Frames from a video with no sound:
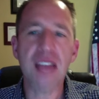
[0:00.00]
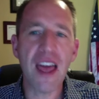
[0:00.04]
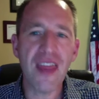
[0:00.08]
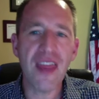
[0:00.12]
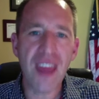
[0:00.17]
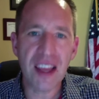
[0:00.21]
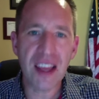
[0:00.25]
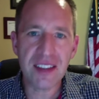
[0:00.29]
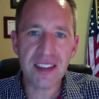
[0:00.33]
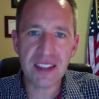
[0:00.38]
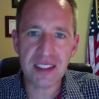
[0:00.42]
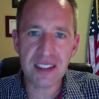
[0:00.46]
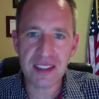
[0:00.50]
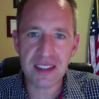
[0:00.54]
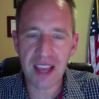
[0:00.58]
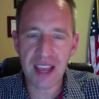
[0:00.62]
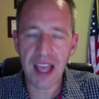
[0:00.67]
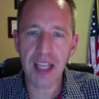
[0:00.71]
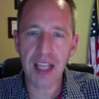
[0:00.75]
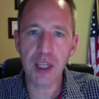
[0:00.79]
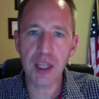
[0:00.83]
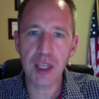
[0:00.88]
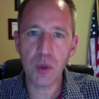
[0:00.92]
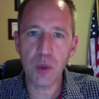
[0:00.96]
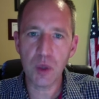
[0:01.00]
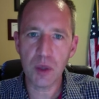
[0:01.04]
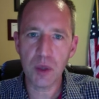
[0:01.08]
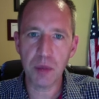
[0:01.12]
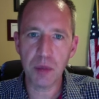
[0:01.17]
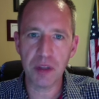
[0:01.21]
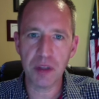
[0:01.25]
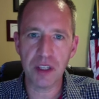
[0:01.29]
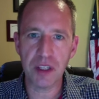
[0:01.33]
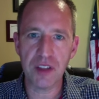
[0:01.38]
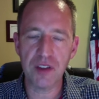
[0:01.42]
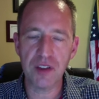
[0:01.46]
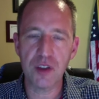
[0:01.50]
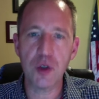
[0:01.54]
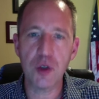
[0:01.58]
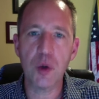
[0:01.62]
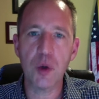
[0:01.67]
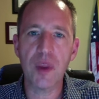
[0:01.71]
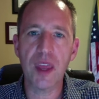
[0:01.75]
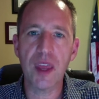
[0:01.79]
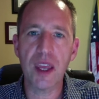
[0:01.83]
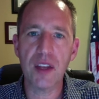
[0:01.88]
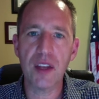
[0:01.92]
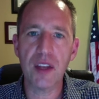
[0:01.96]
And that's exactly what the police do when
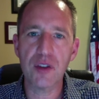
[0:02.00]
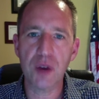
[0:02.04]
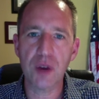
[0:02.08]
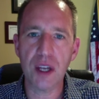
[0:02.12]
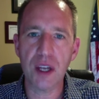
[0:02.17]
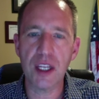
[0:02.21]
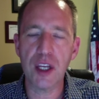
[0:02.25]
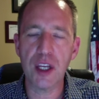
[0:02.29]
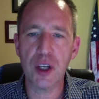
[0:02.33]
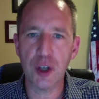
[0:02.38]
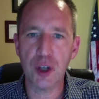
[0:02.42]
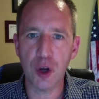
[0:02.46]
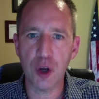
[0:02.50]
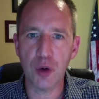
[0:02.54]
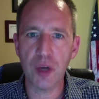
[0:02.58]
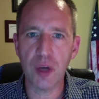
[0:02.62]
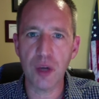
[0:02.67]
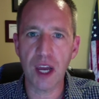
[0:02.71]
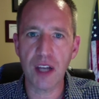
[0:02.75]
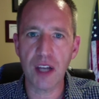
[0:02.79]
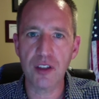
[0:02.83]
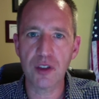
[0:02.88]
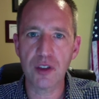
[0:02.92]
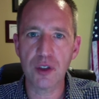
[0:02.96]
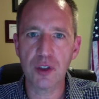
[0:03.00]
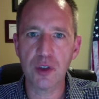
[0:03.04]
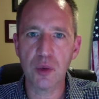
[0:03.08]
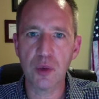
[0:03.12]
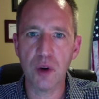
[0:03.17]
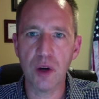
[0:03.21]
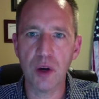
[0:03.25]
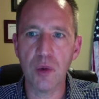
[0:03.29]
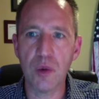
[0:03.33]
they try to get a no-knock search warrant.